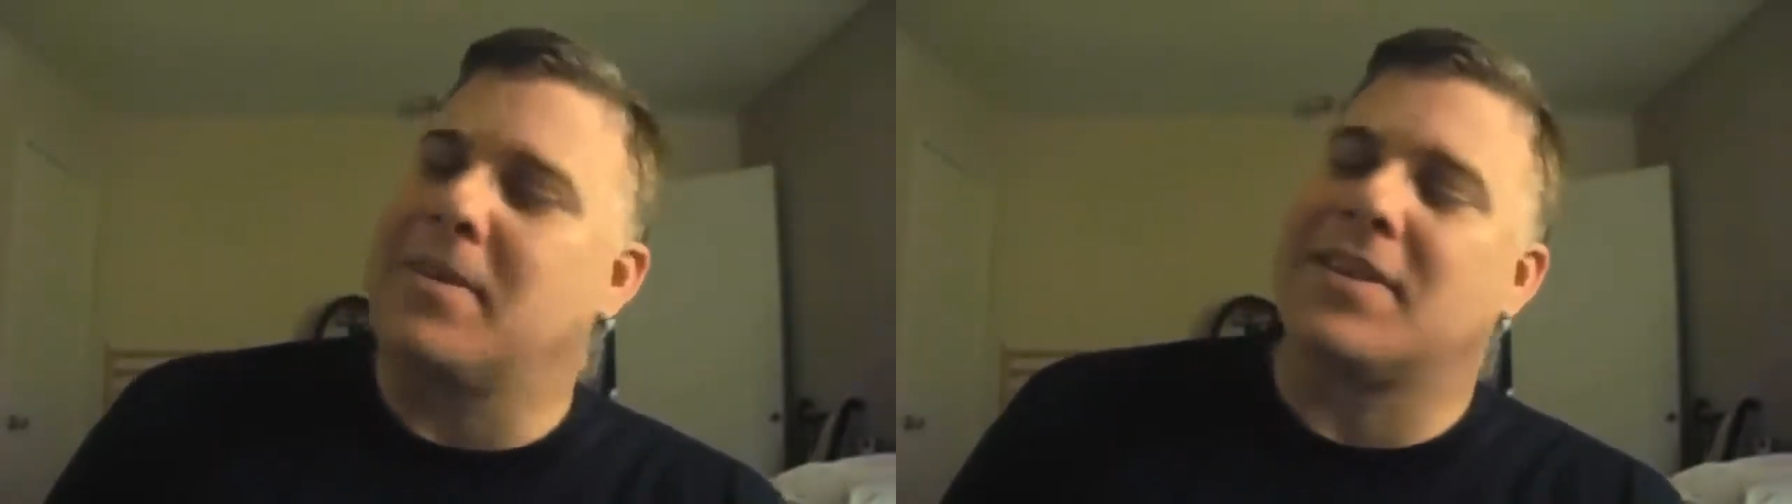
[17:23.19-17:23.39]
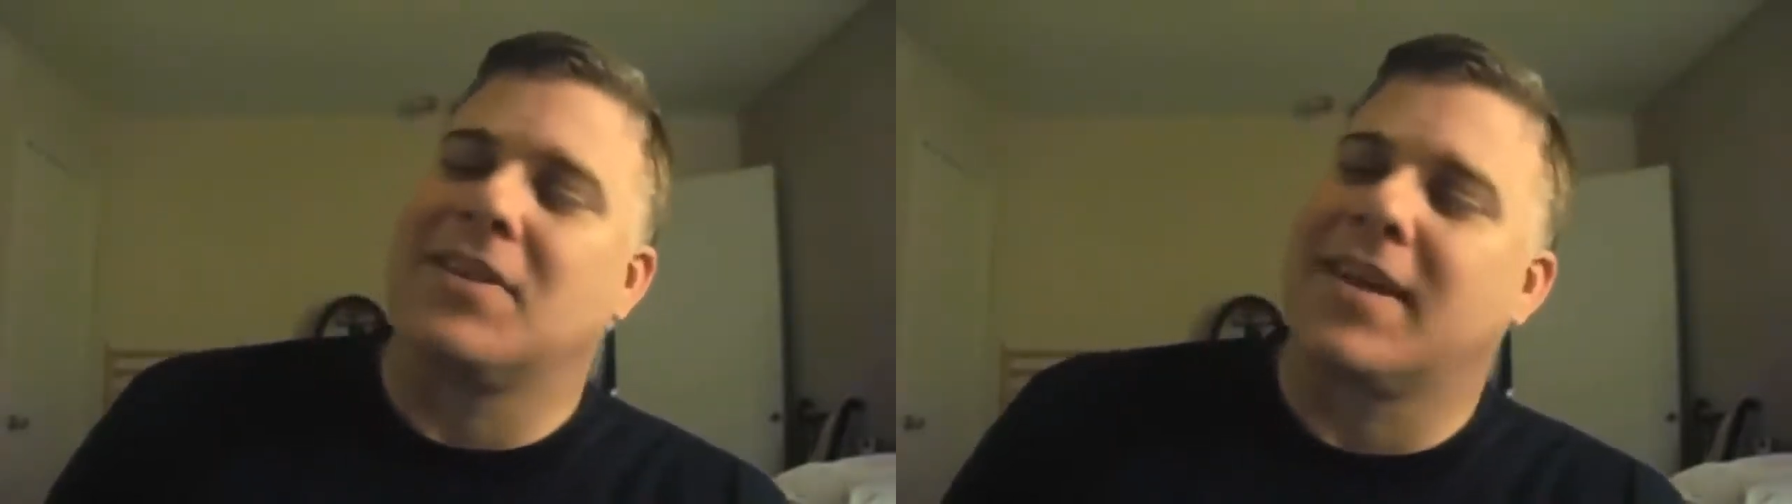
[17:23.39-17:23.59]

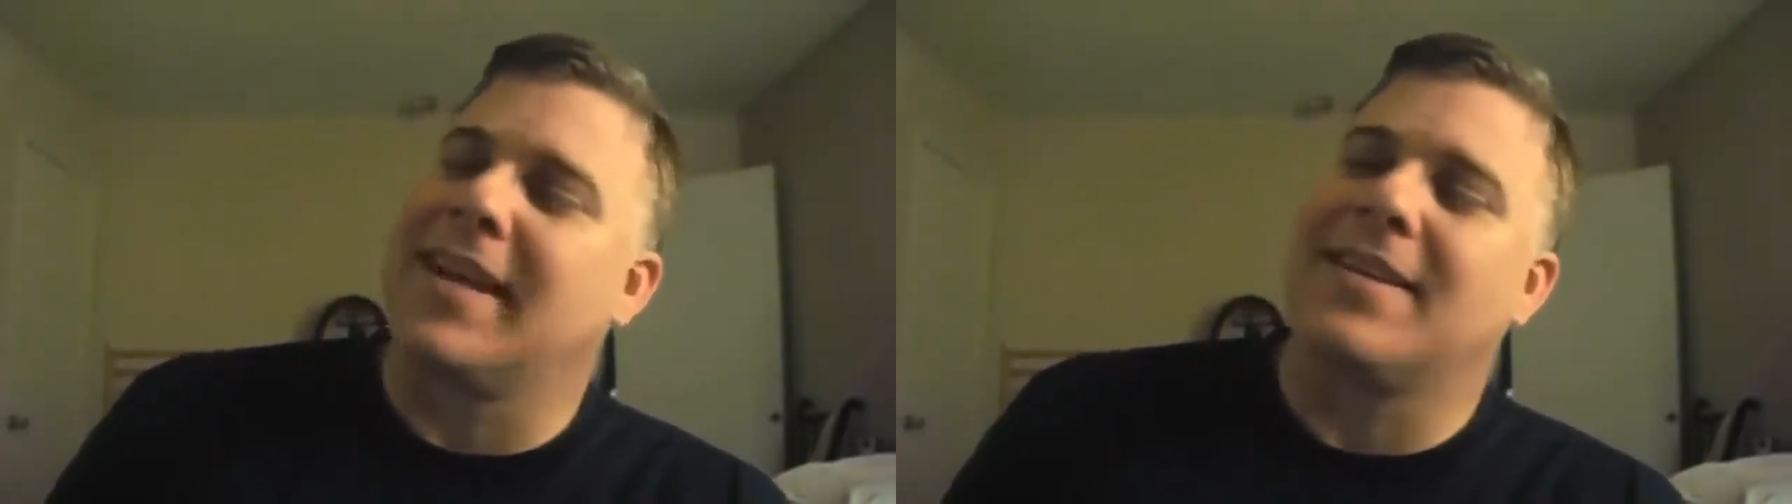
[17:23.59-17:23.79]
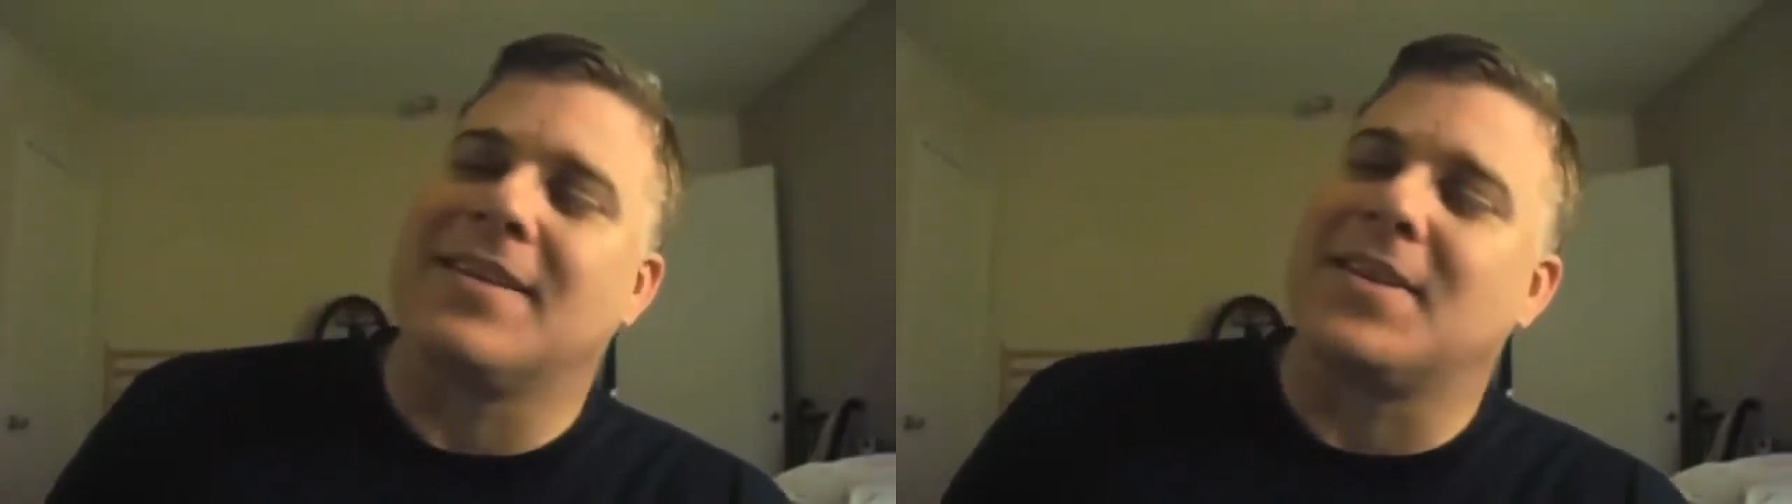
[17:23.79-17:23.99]
just
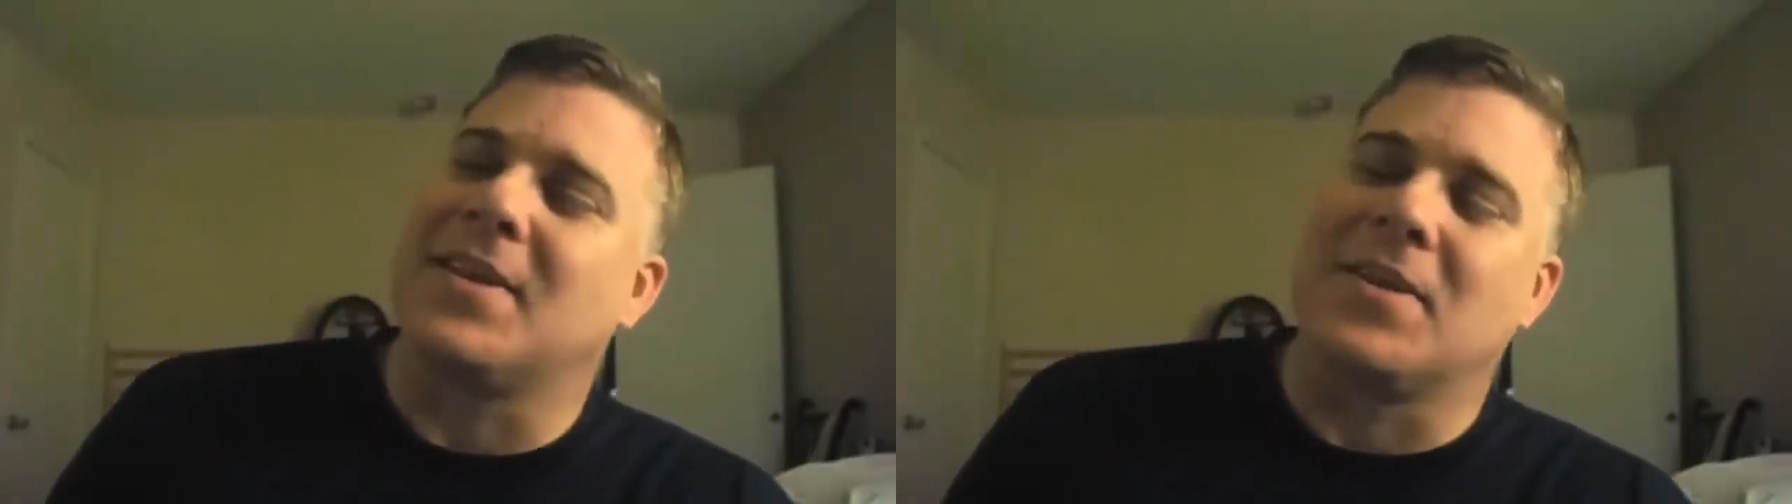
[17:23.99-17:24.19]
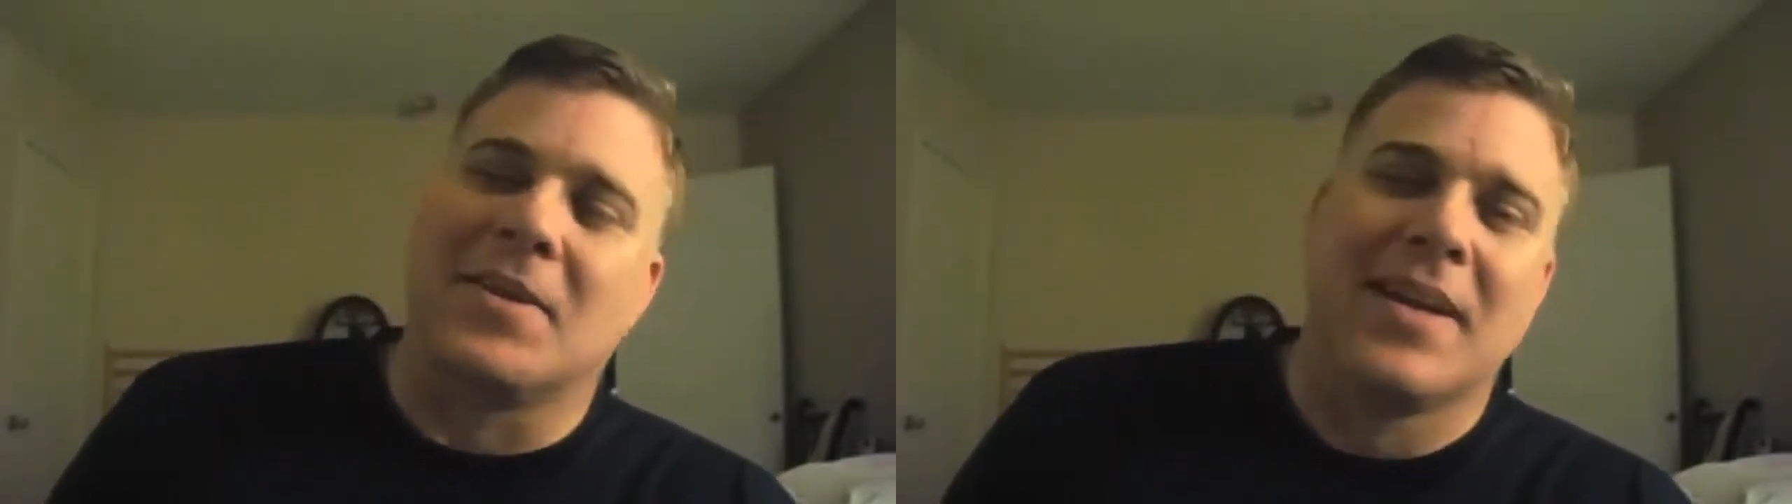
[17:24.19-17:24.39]
looking at the
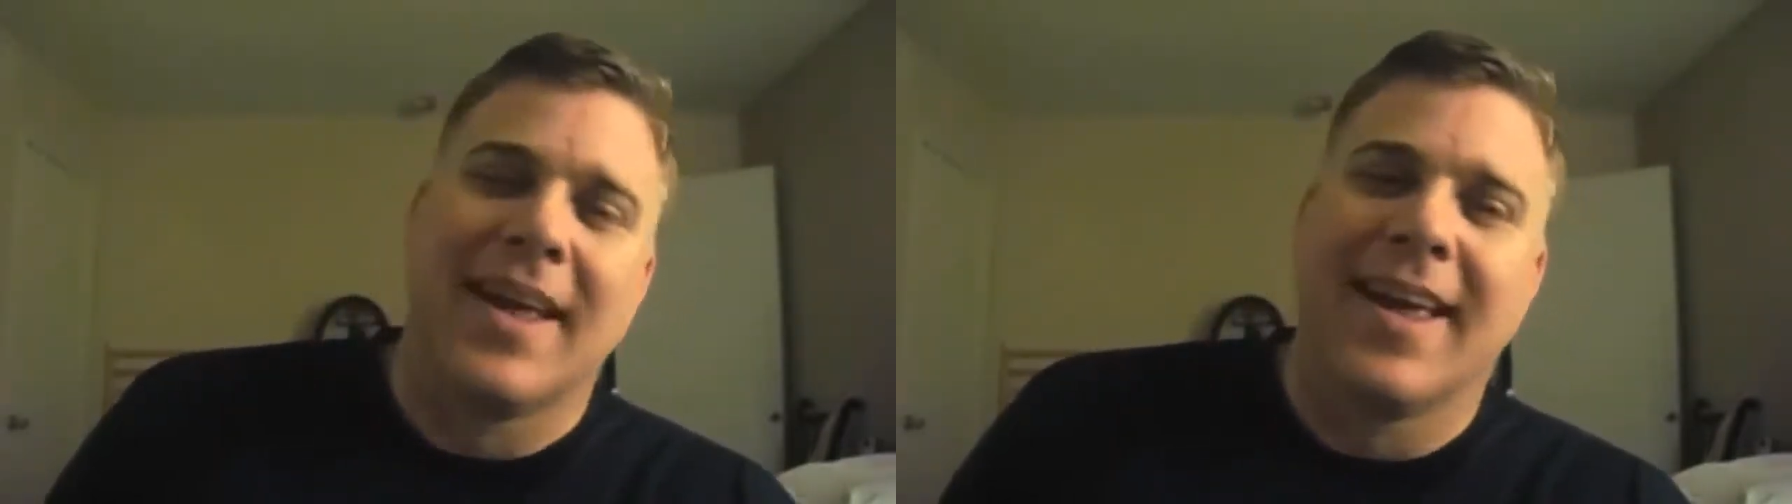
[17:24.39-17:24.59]
two.